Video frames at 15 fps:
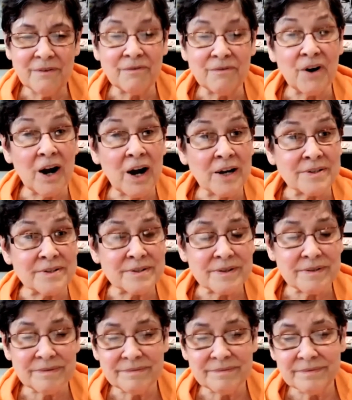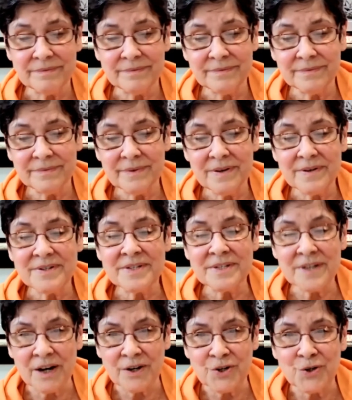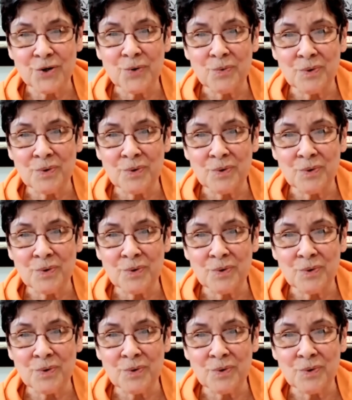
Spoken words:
for us. Such